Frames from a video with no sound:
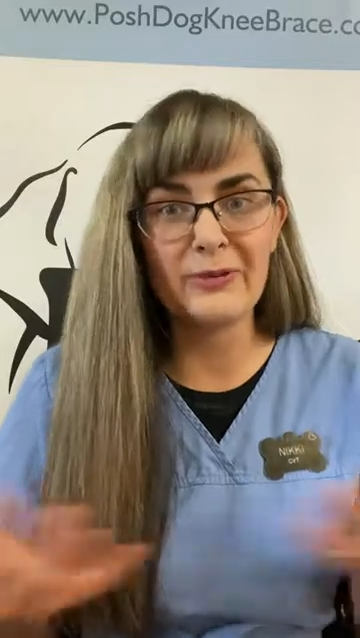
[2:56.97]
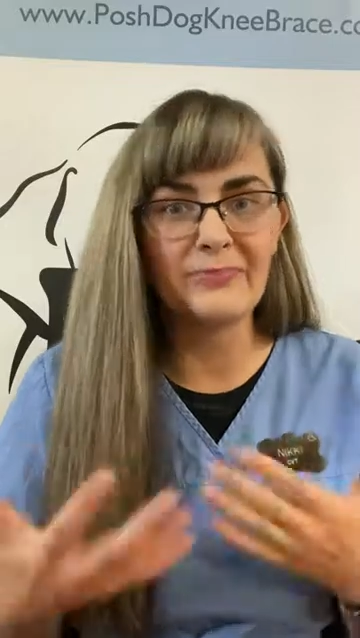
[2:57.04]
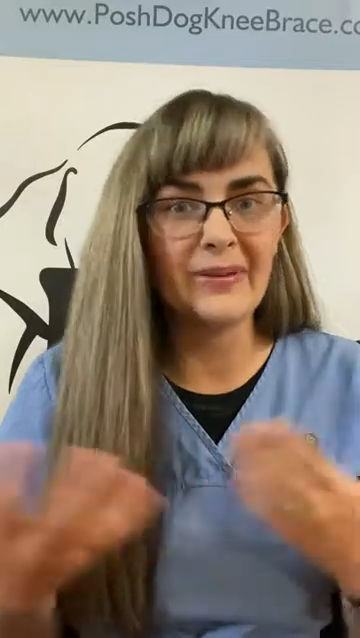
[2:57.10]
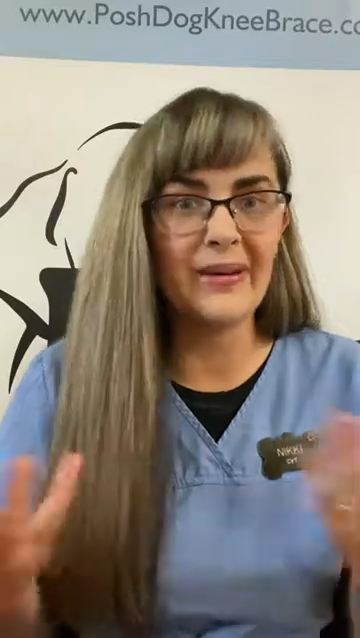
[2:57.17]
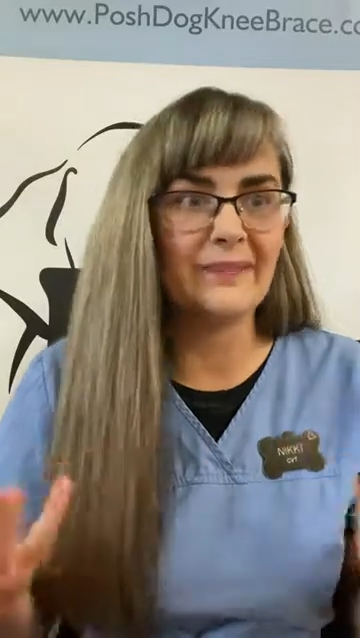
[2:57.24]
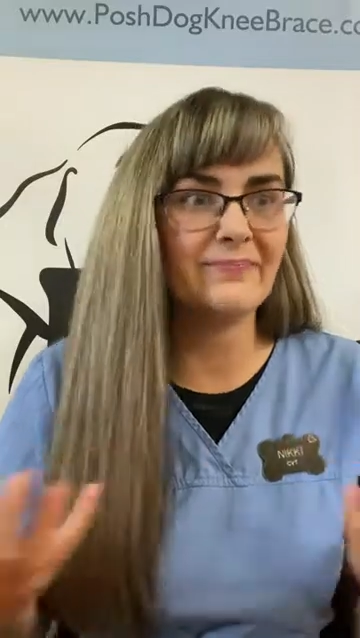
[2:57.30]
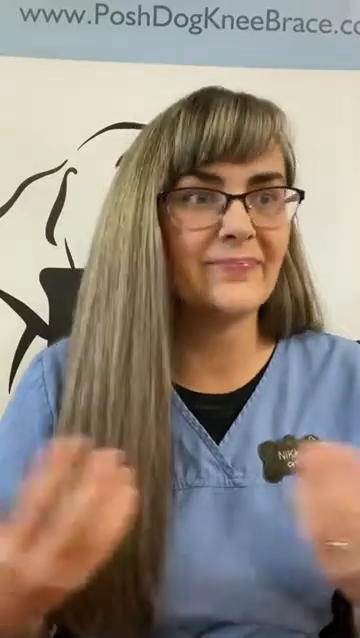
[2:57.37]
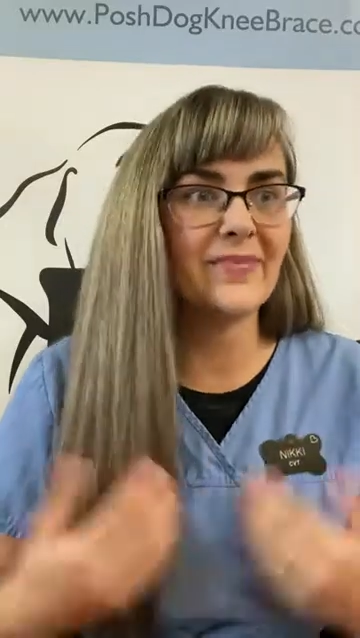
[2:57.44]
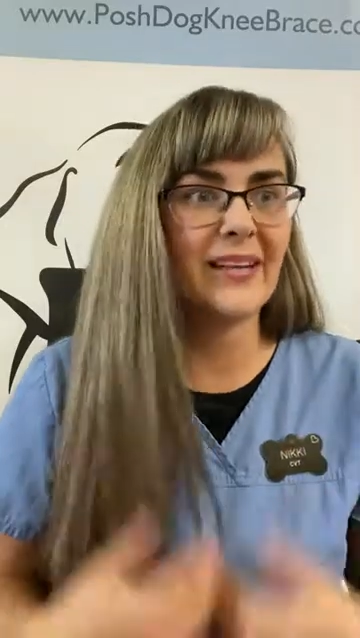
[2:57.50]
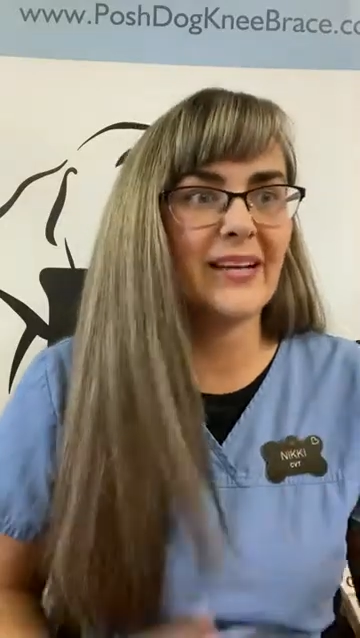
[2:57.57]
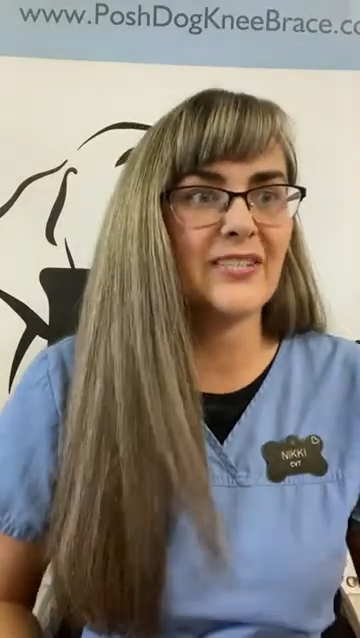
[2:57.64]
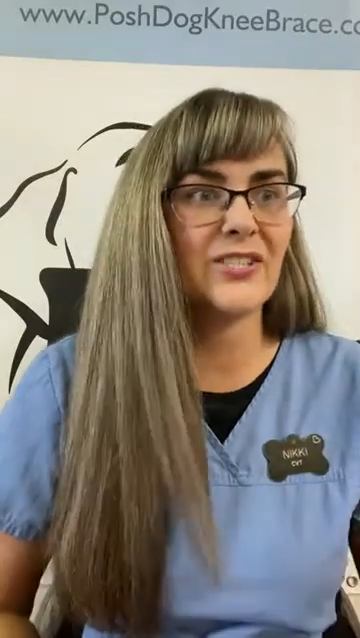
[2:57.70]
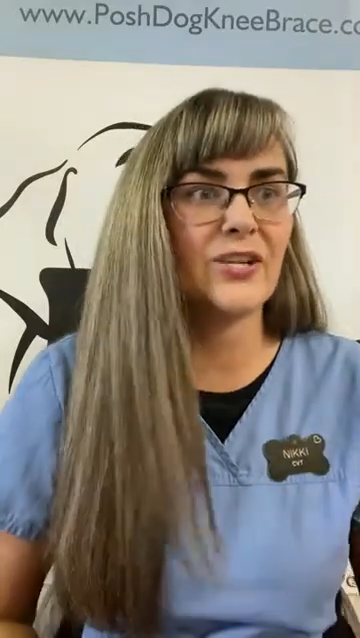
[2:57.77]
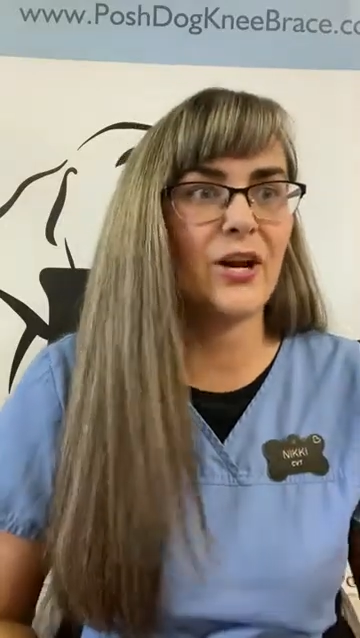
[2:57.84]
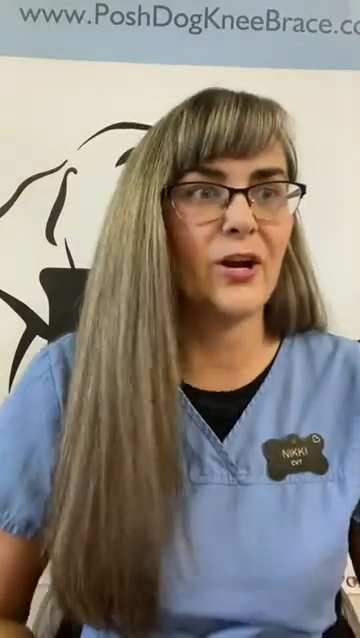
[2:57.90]
but
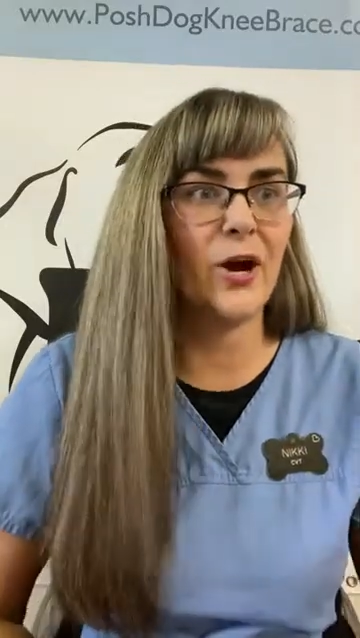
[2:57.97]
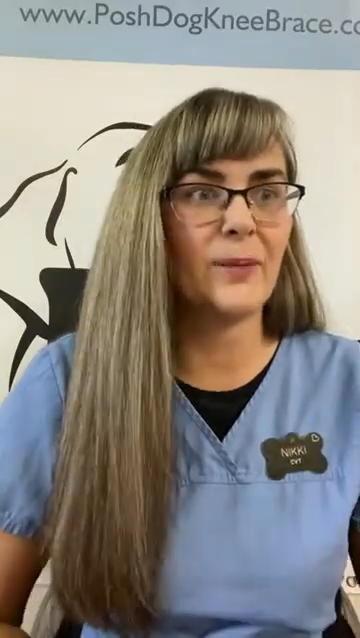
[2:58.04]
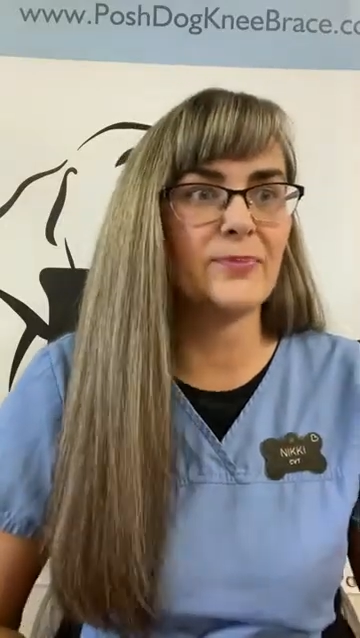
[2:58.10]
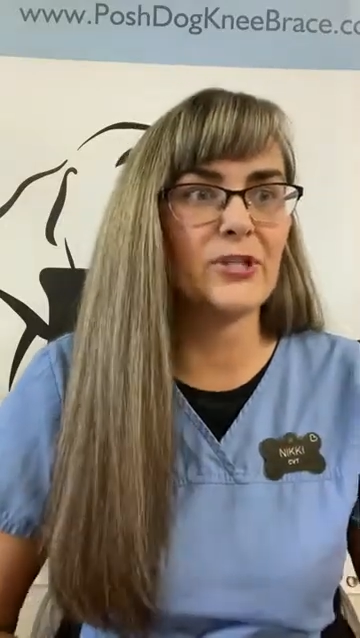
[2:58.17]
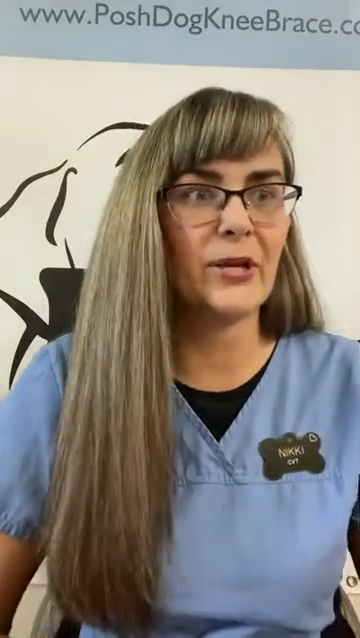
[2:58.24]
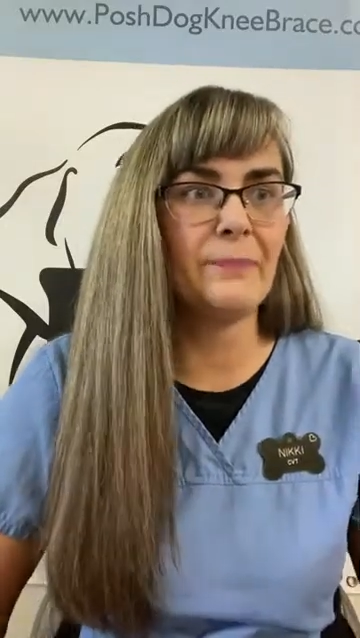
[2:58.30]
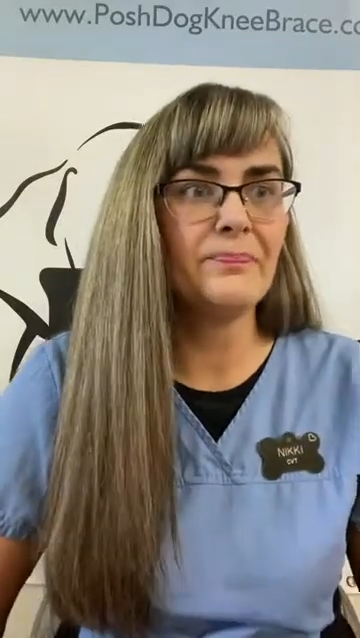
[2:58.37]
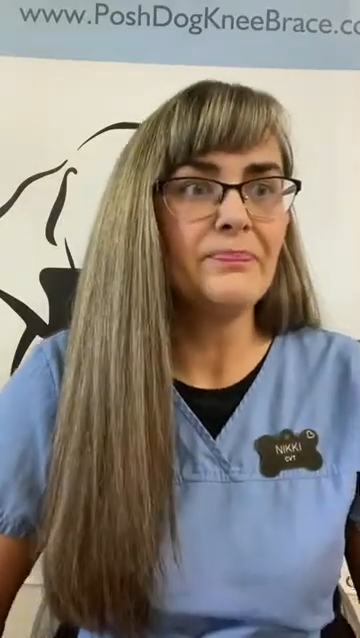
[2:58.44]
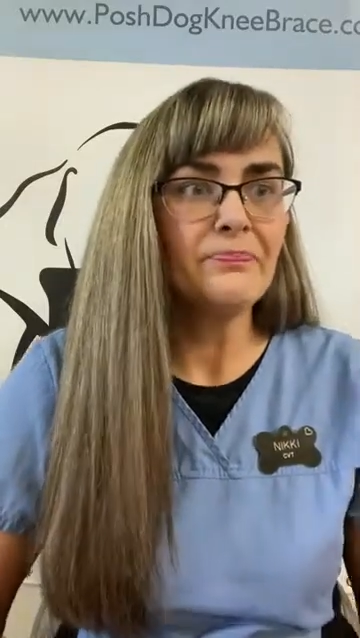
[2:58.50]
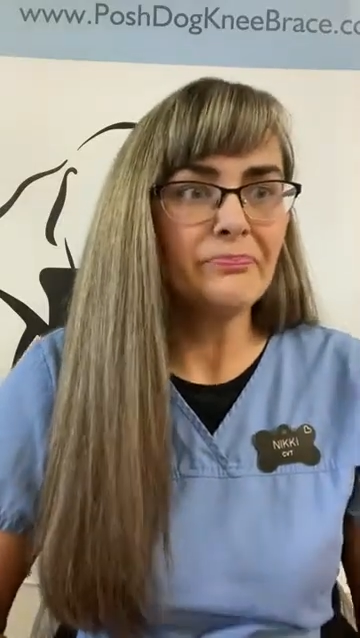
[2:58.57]
that's not an option.